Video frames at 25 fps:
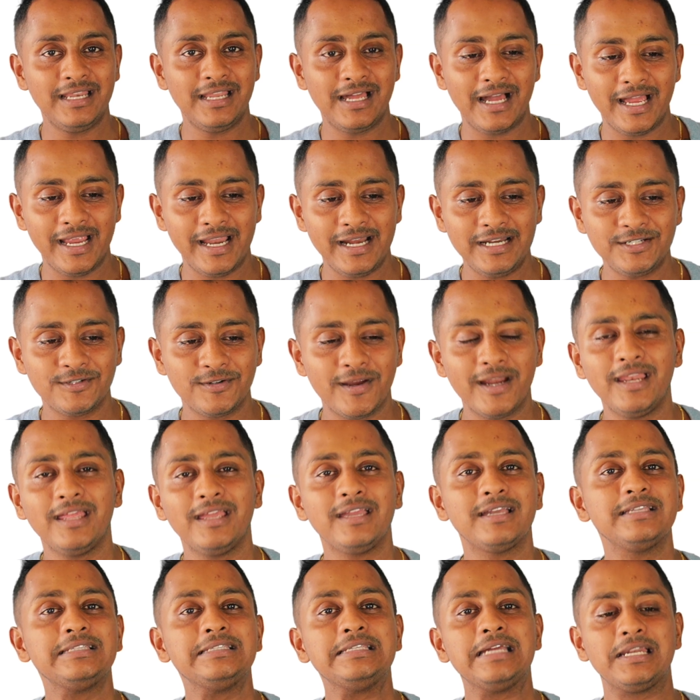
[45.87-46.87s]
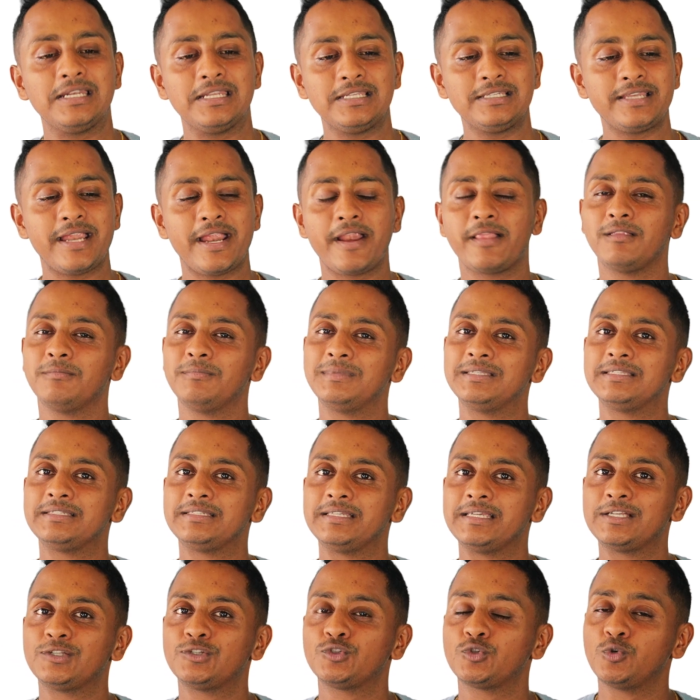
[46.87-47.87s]
IELTS writing essay, understand the
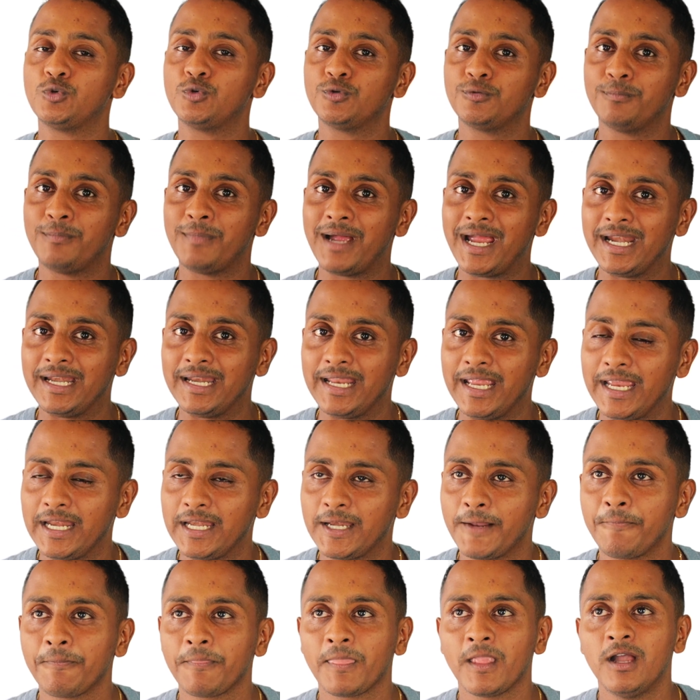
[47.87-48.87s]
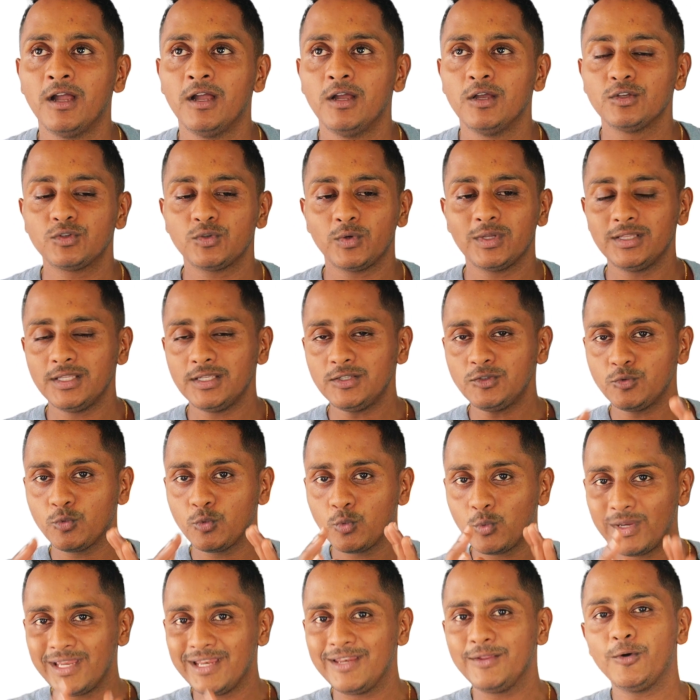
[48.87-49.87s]
mistake, score band 8. So in this
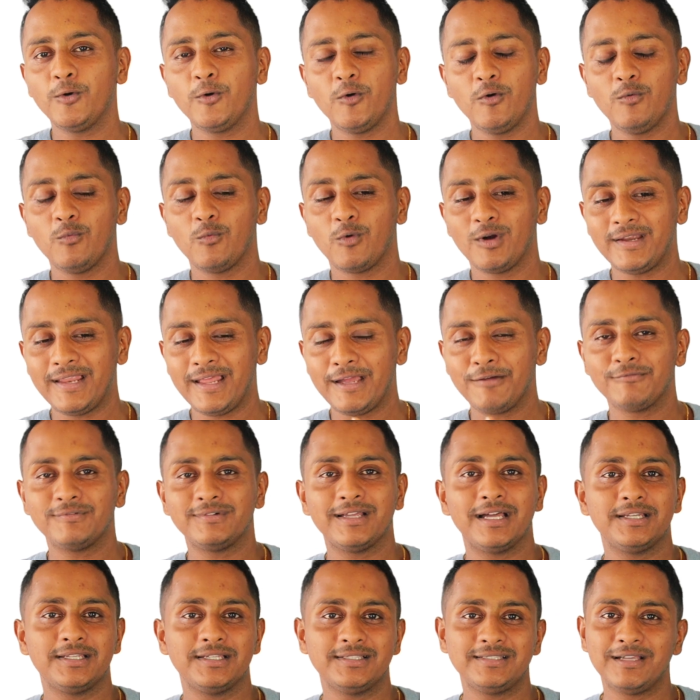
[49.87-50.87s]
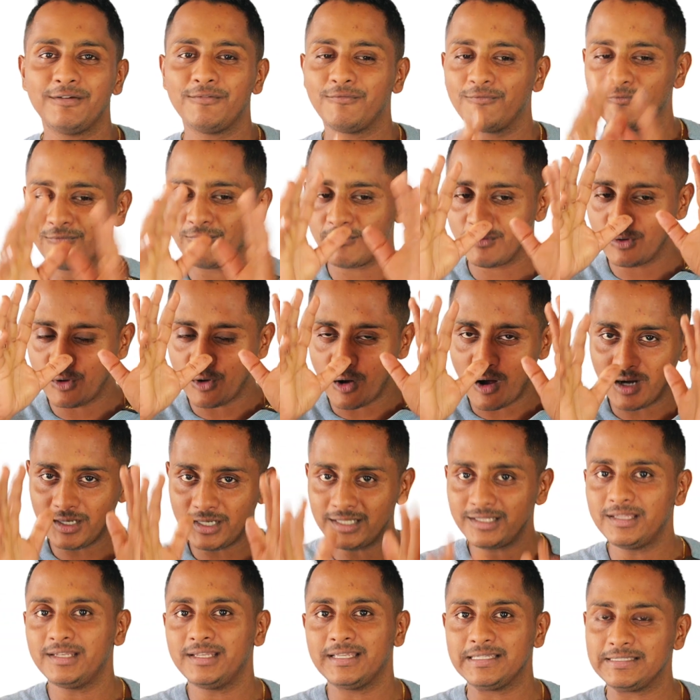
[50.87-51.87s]
video, what I have done is I've
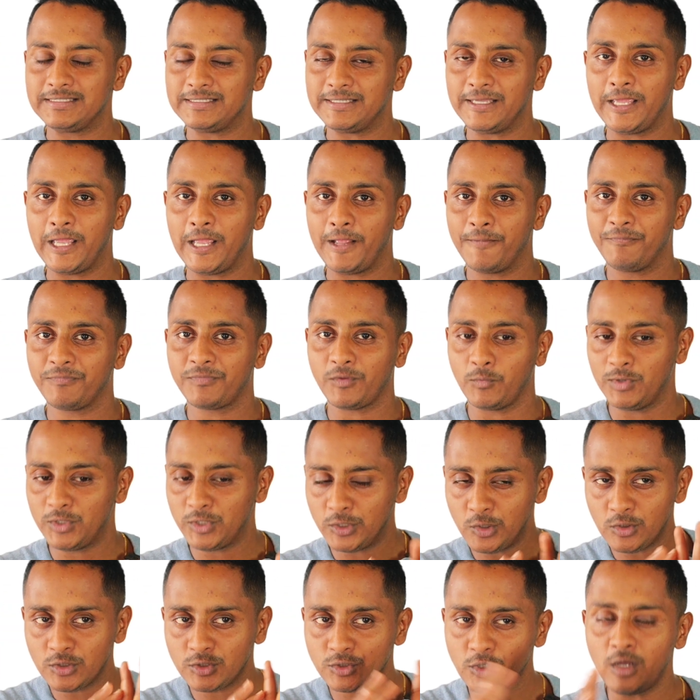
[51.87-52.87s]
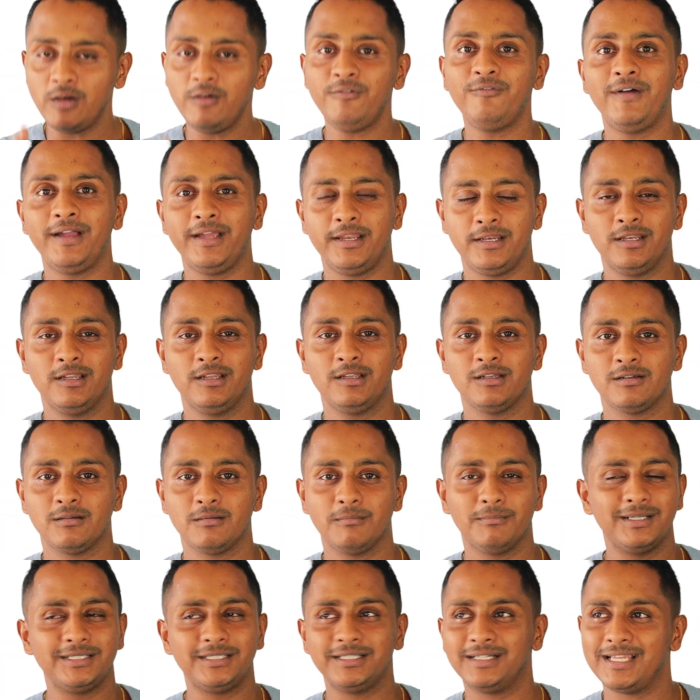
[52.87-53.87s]
gotten an essay which looks all fine,
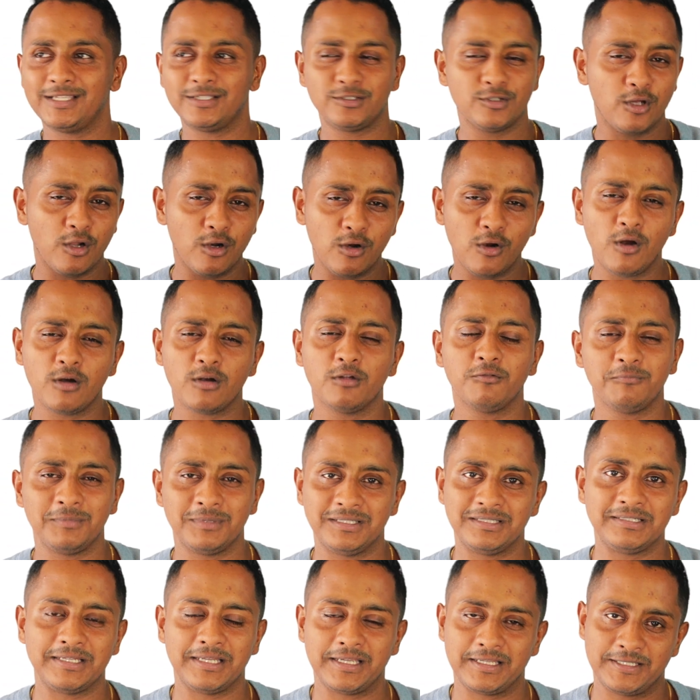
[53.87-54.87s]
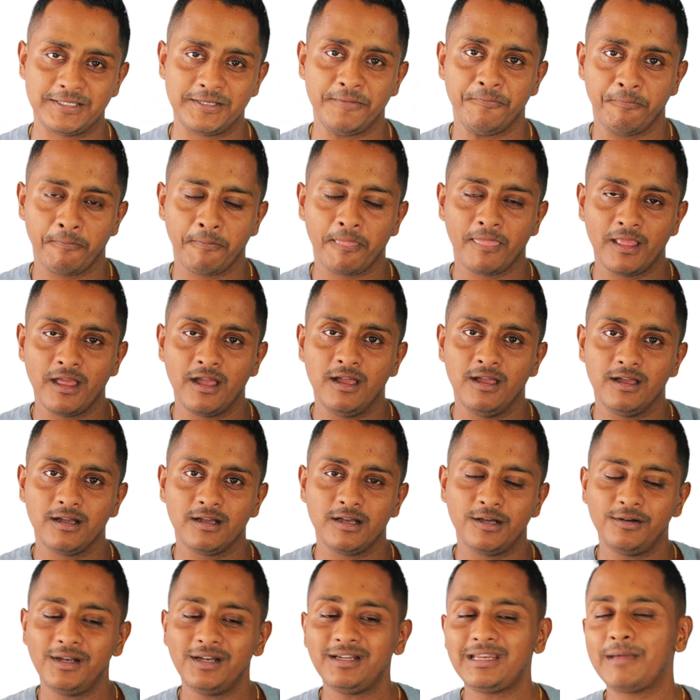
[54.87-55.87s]
but it has a lot of mistakes.
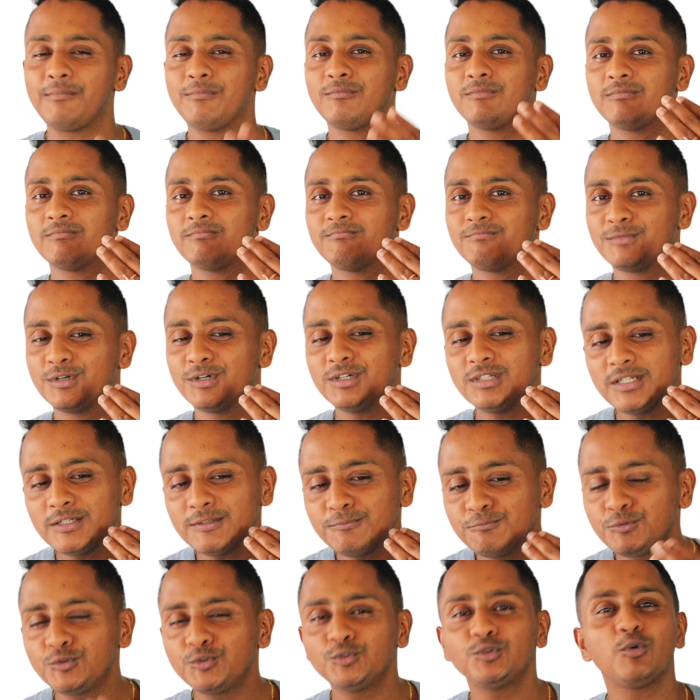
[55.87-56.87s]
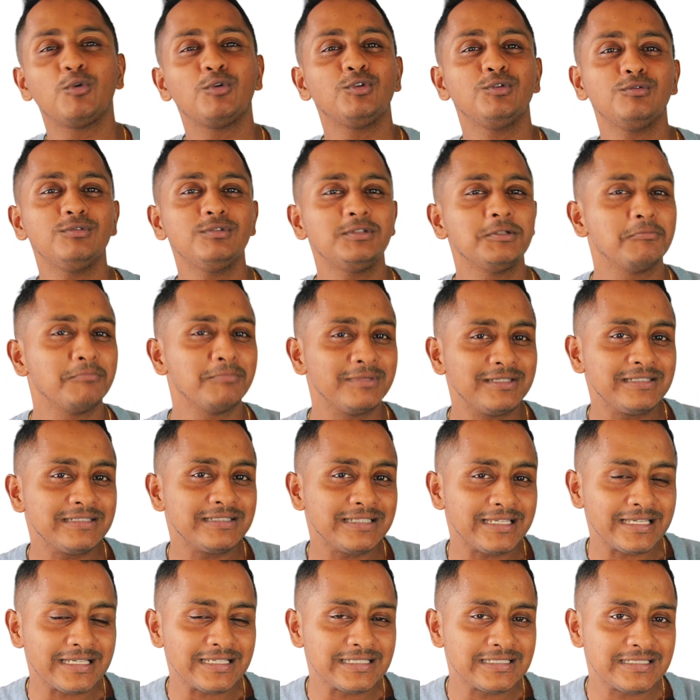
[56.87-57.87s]
Correct? I'm gonna show you the
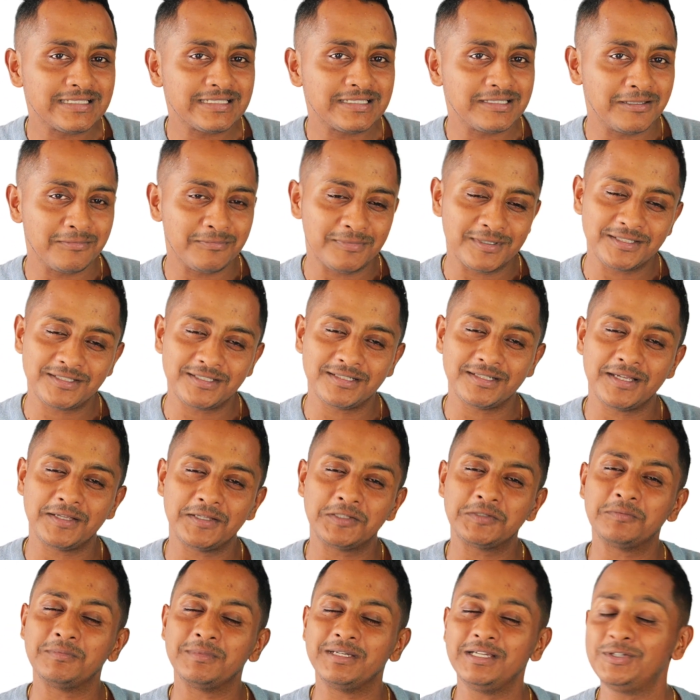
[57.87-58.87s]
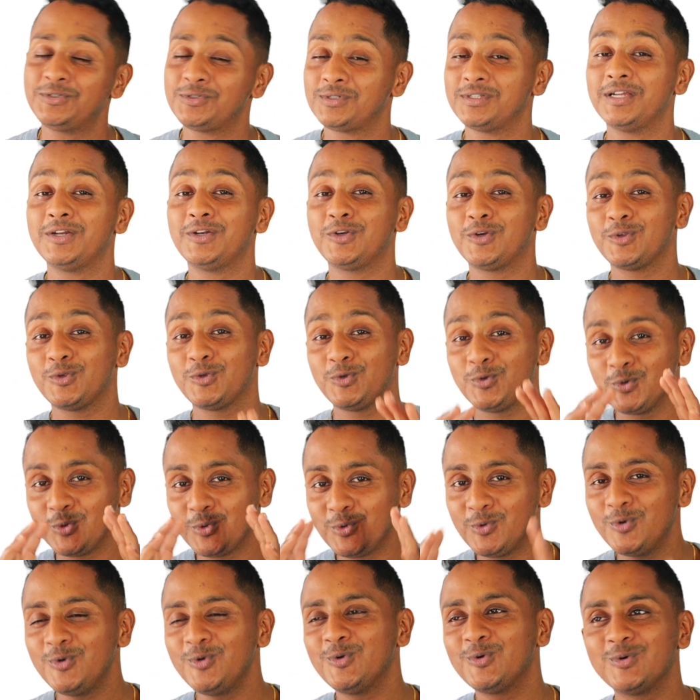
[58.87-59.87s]
mistakes the person has made so that
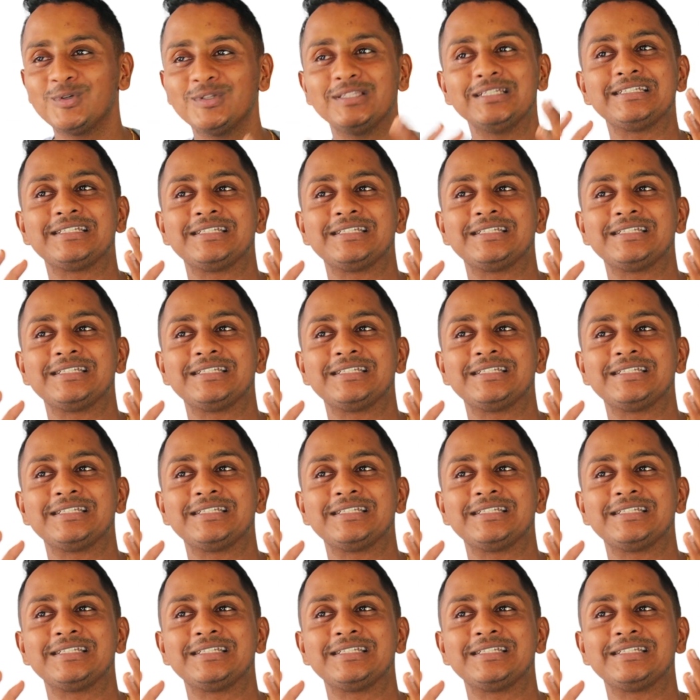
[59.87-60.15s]
you know the